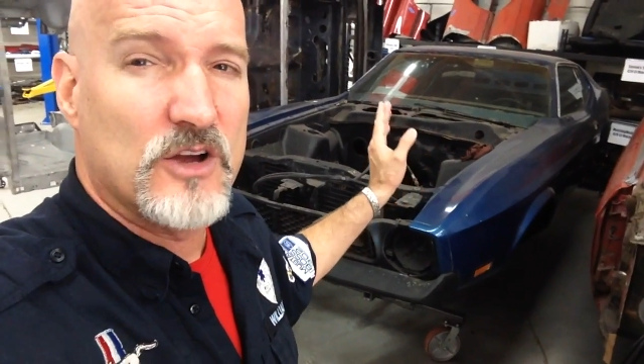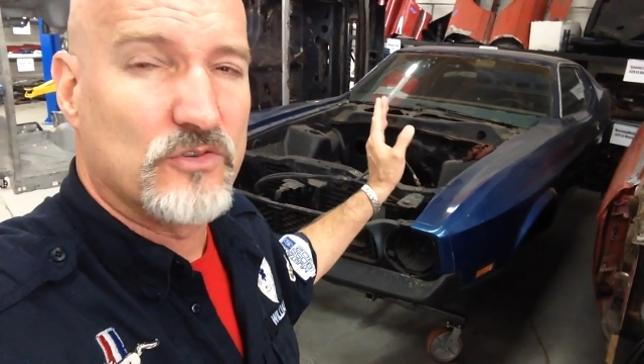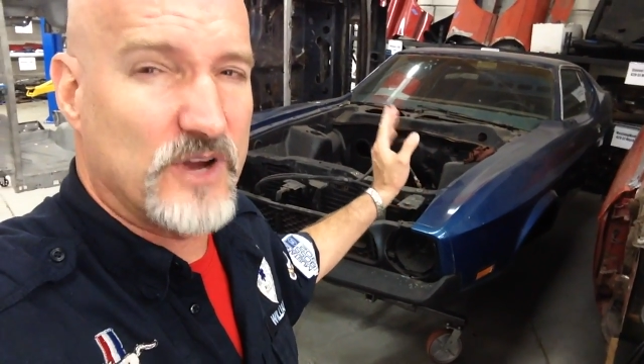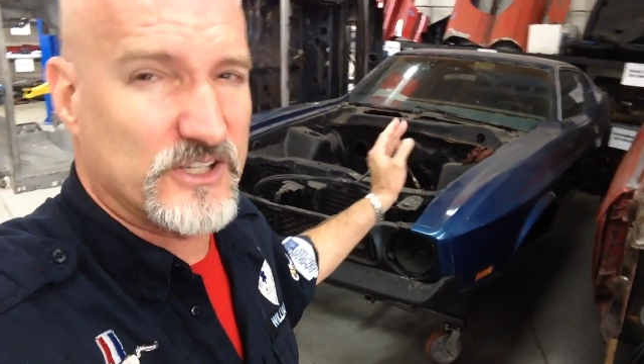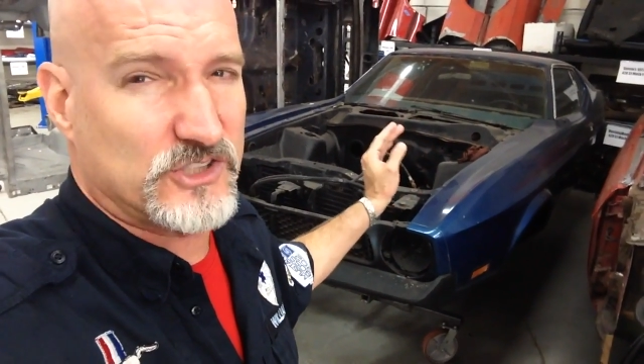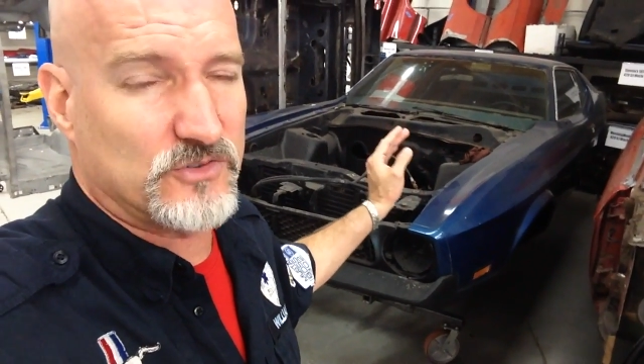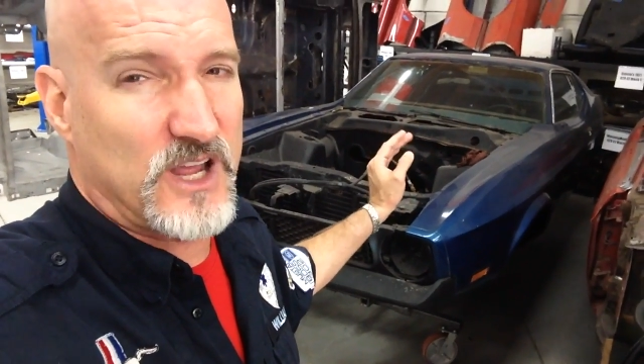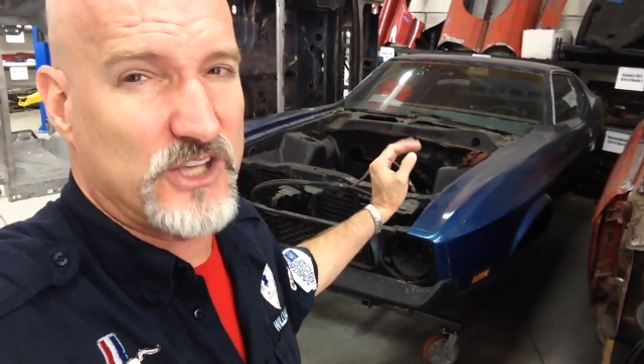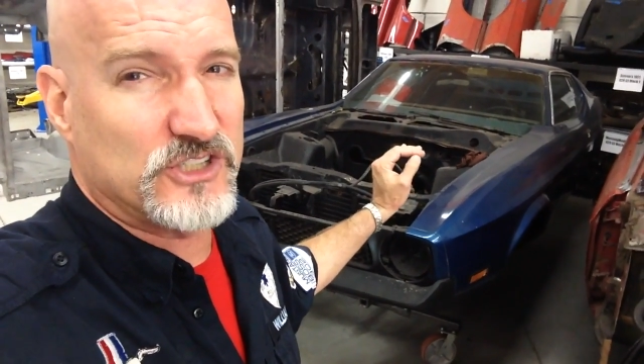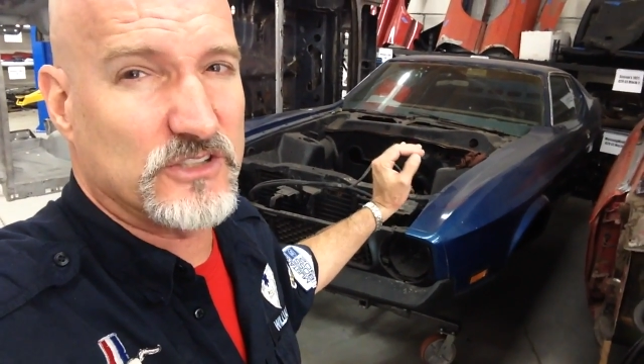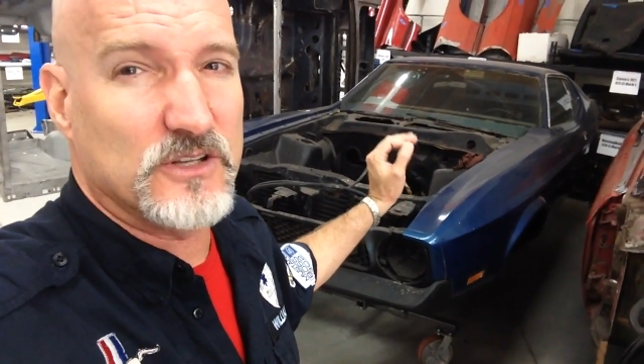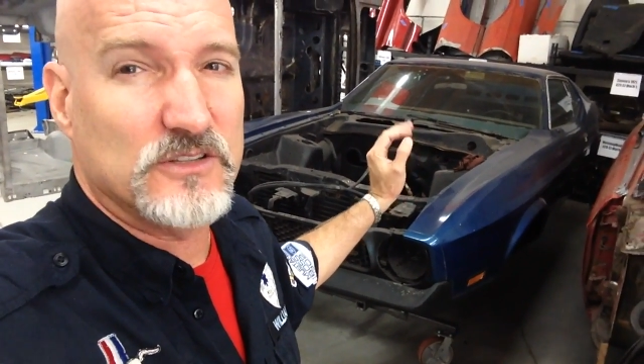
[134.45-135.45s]

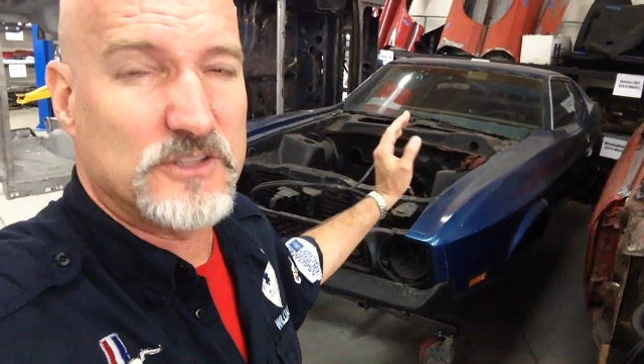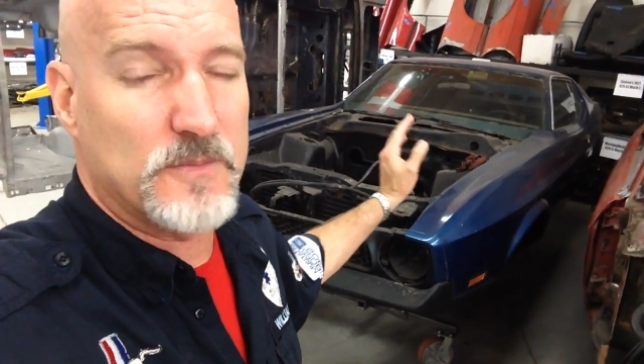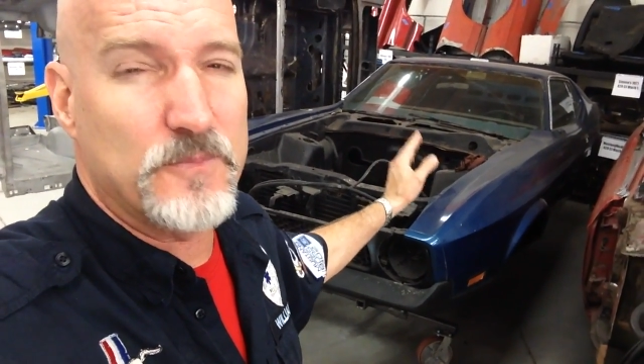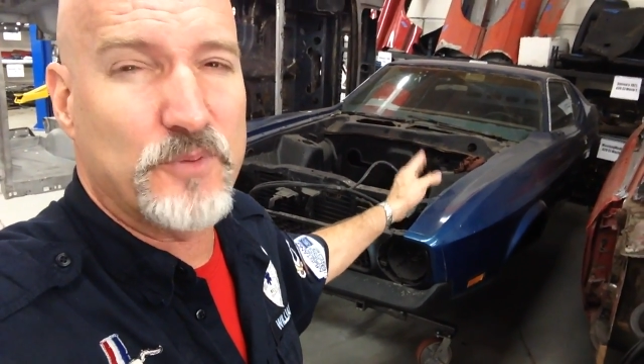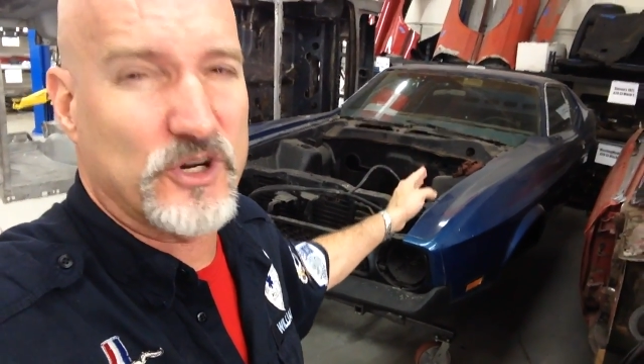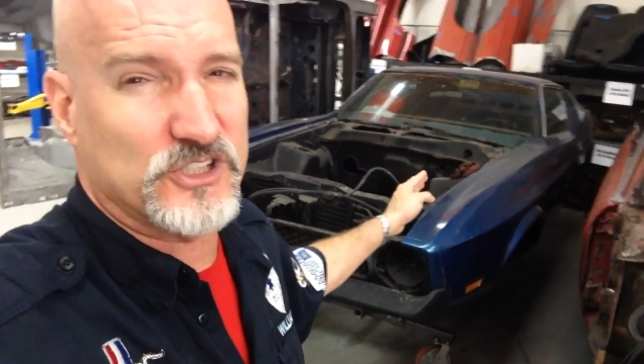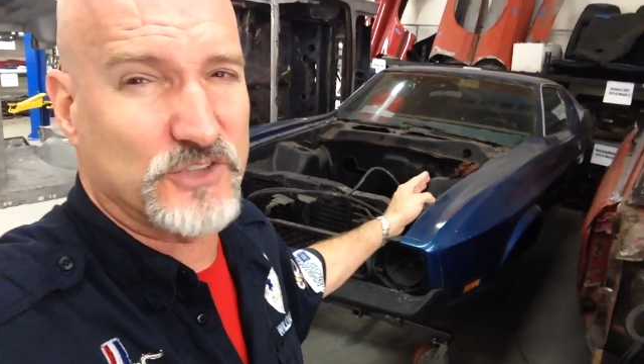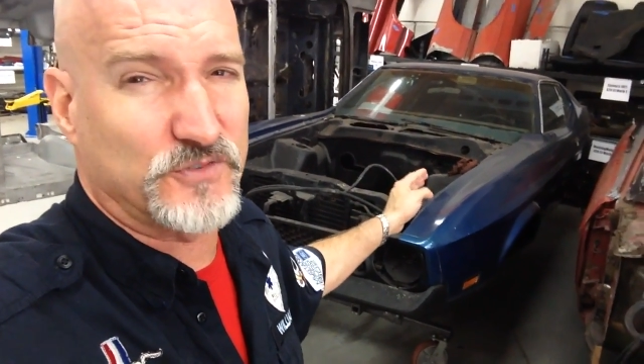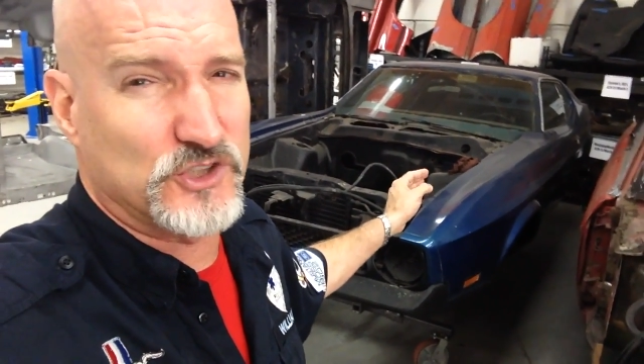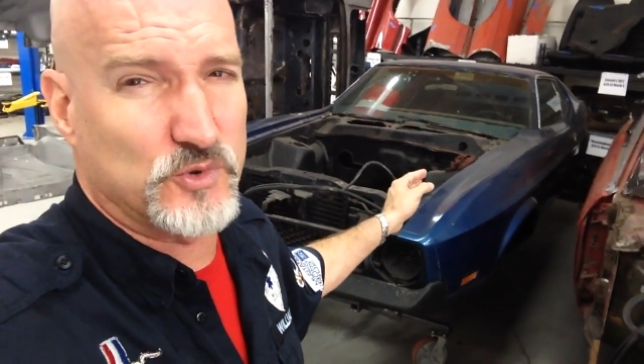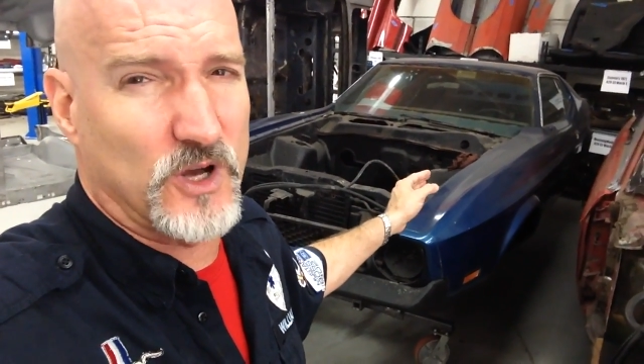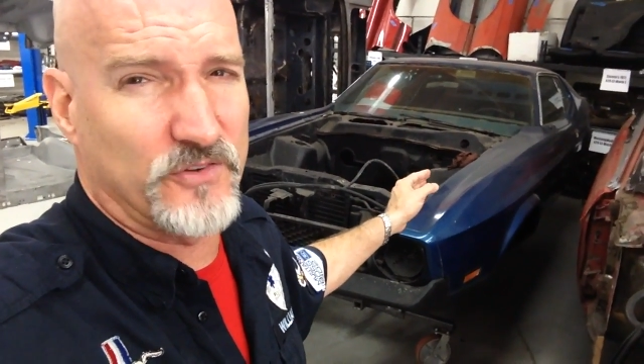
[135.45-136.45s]
restoration to be purchased
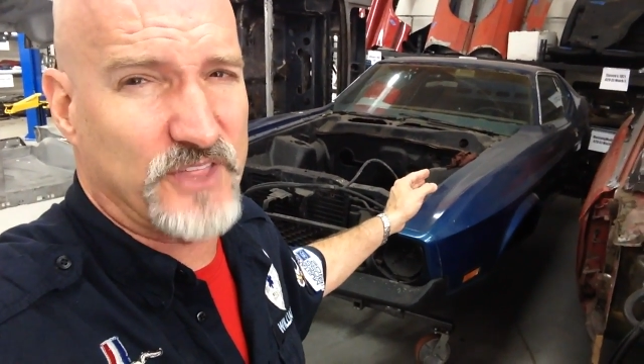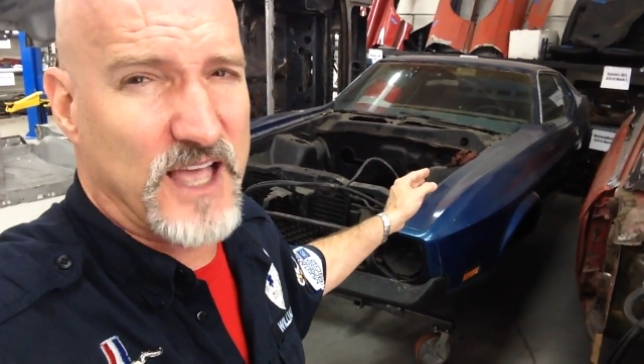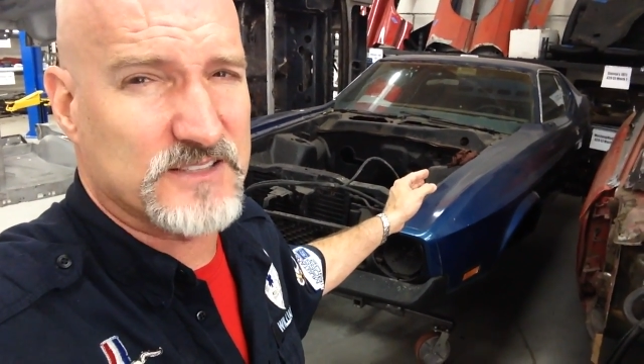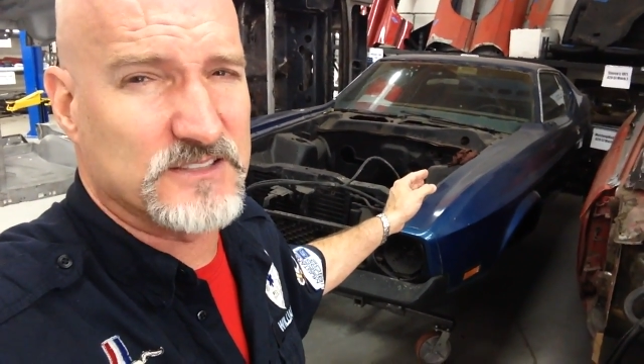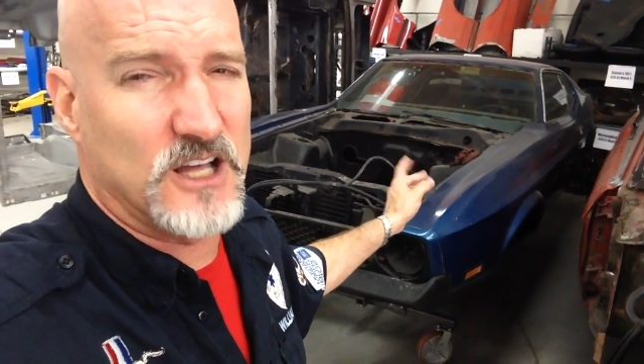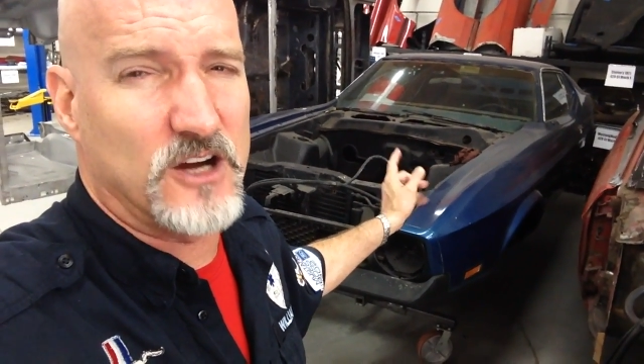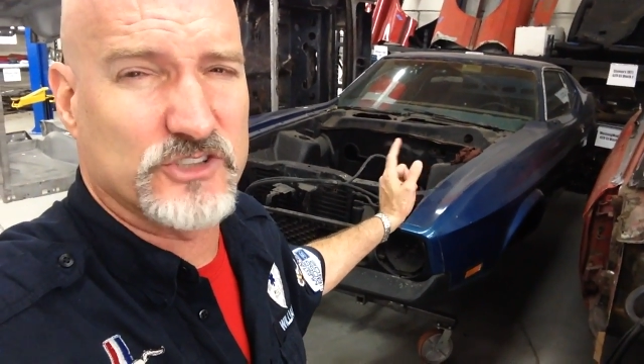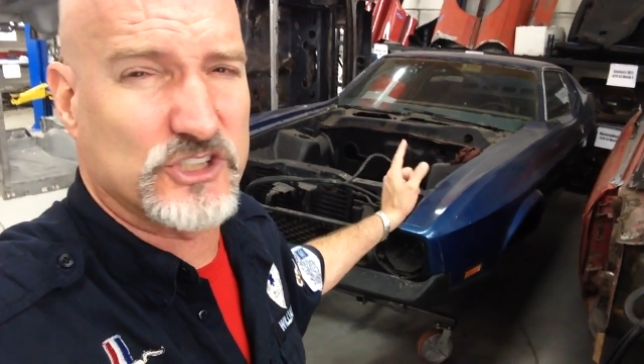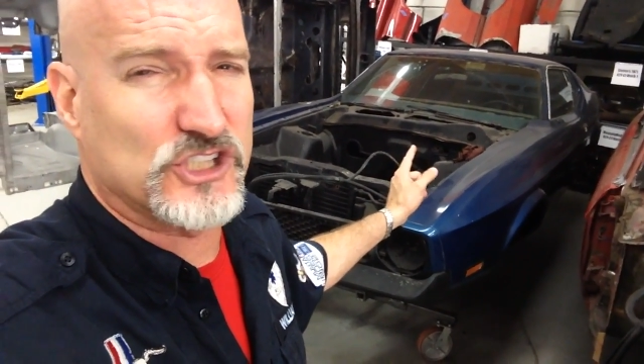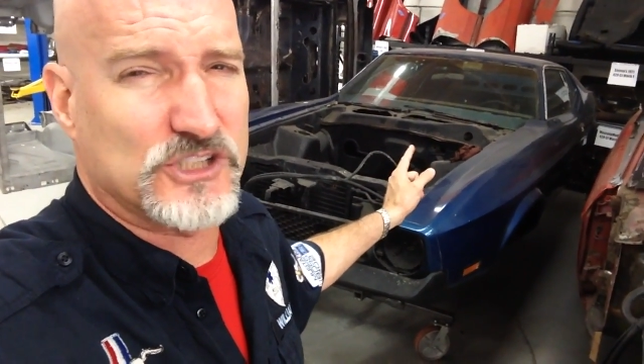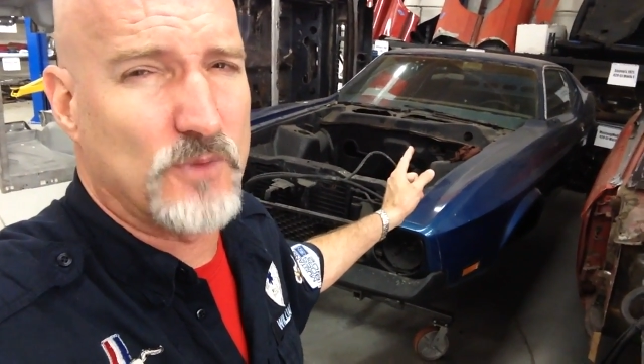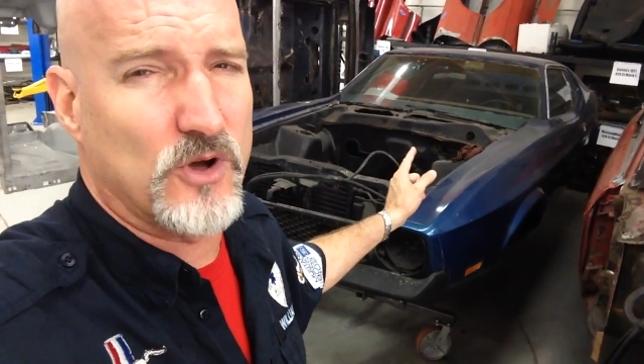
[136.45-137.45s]
for $12,000. It's
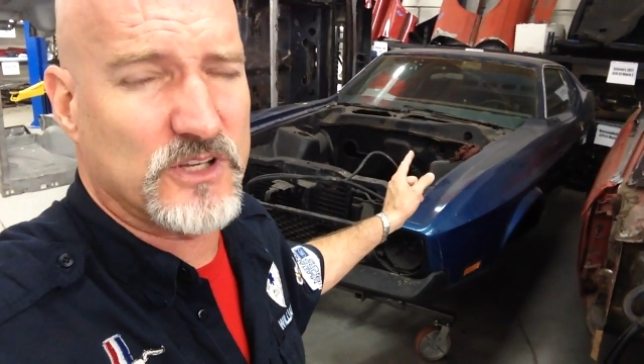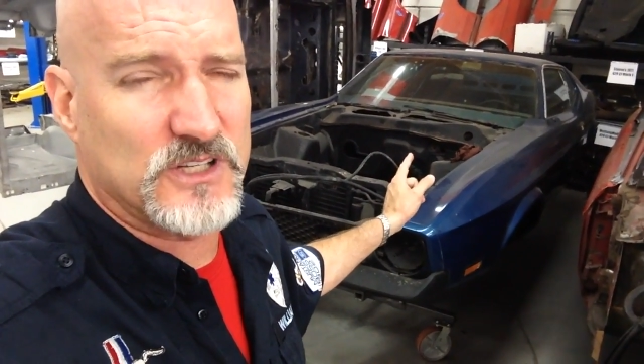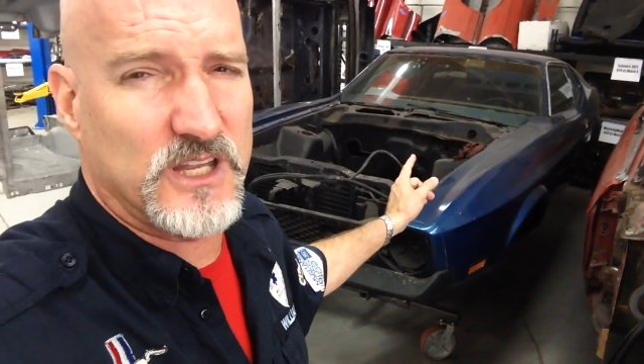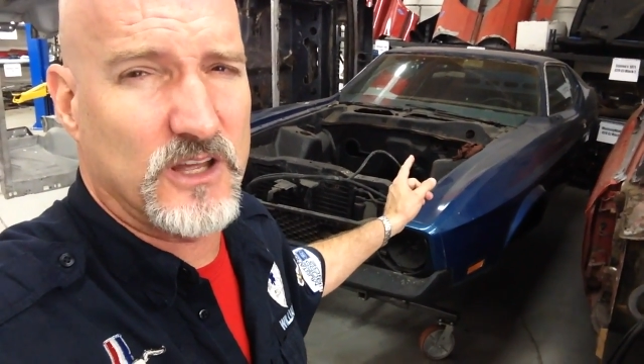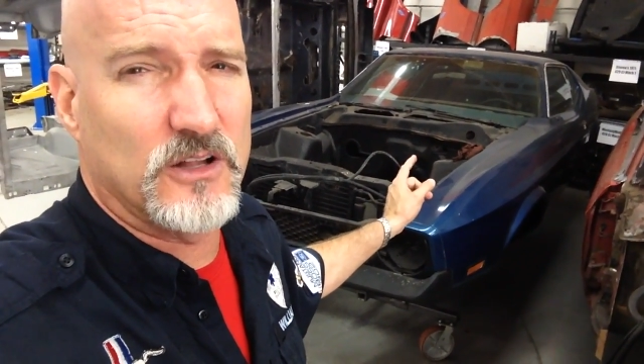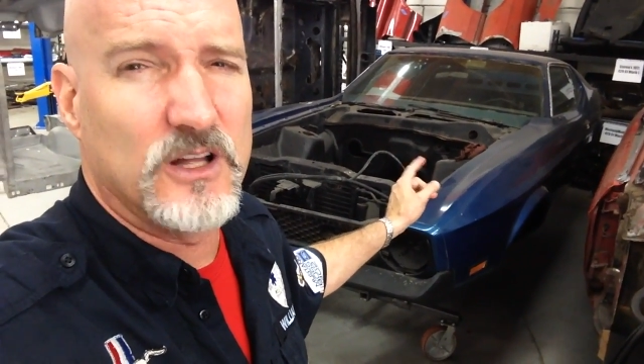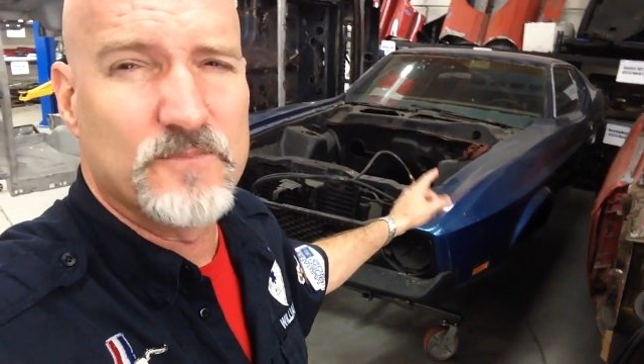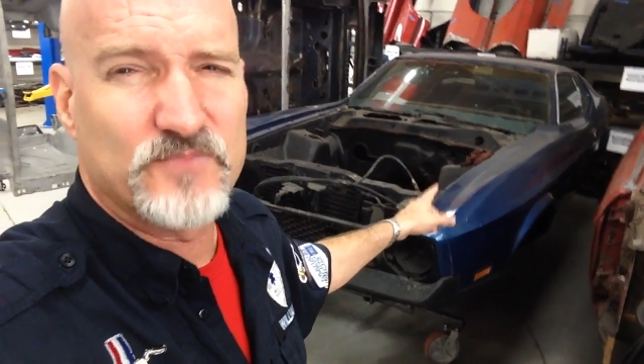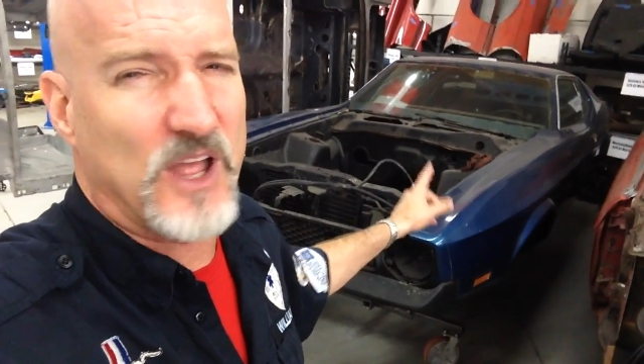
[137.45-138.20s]
a smoking deal.